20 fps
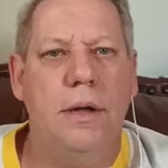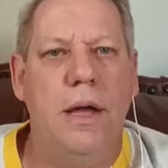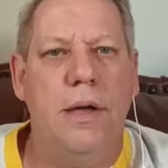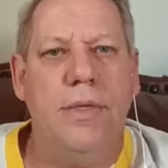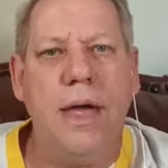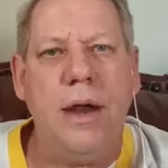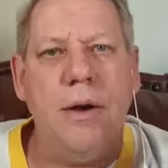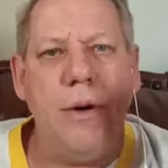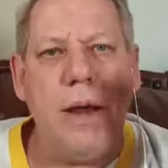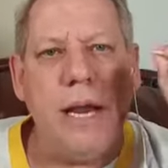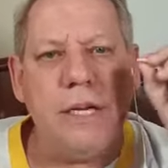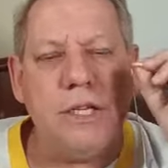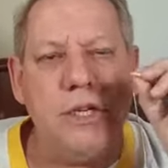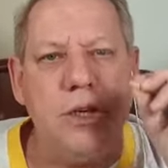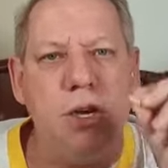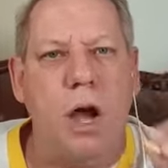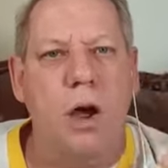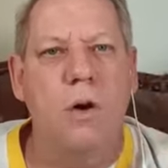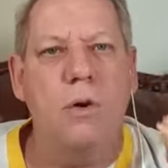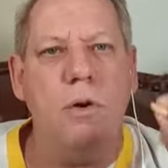There is
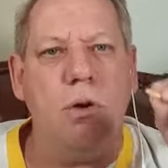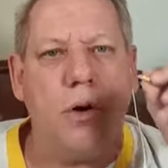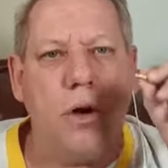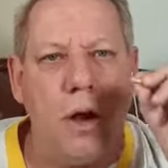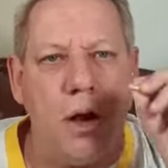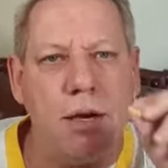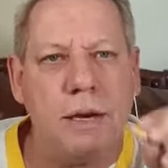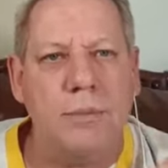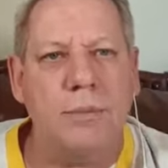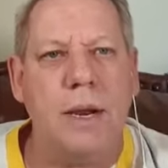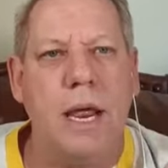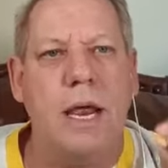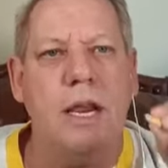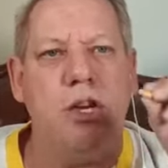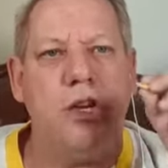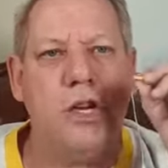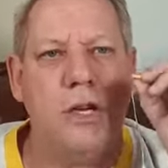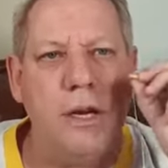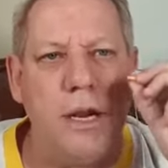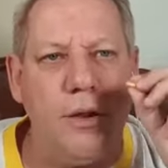no
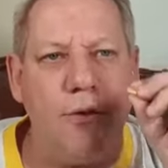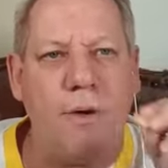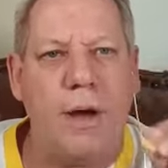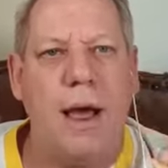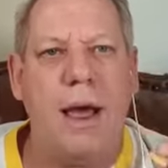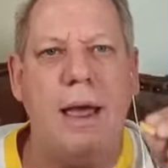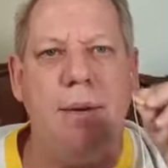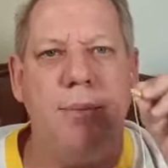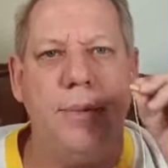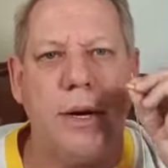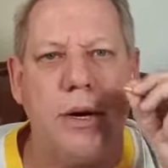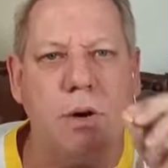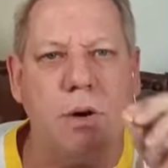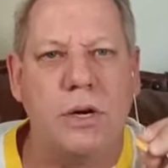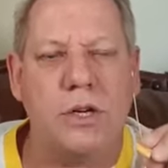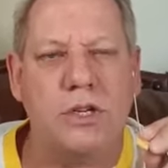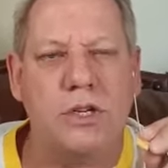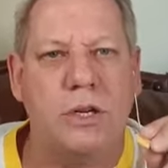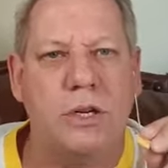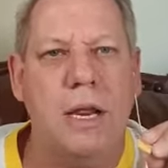condemnation if I am a
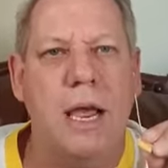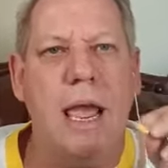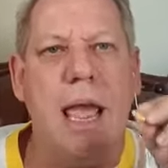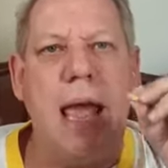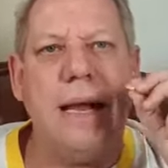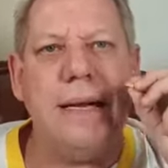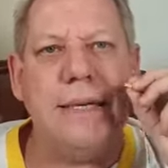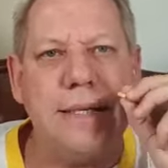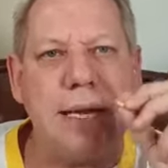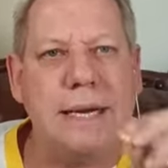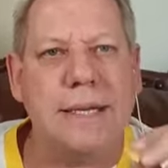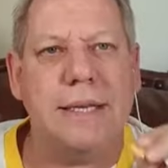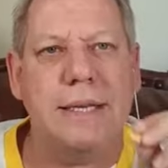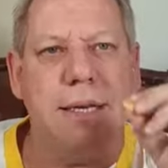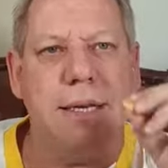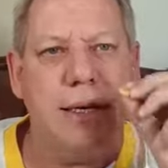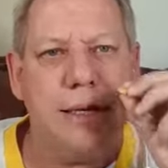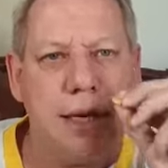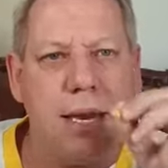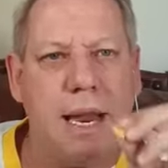Christian. And Satan
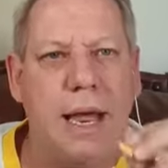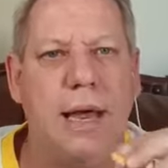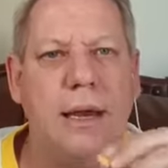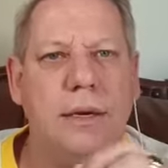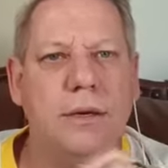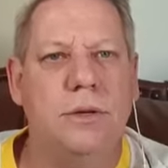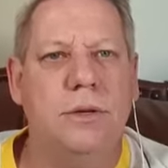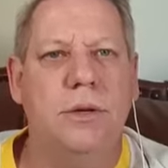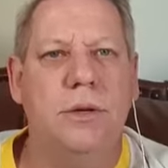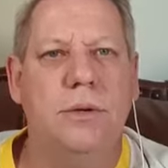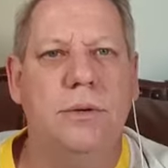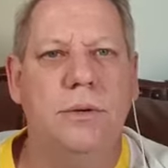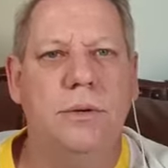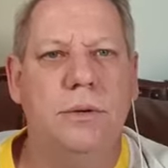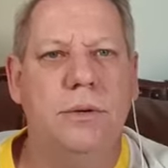is lying to you.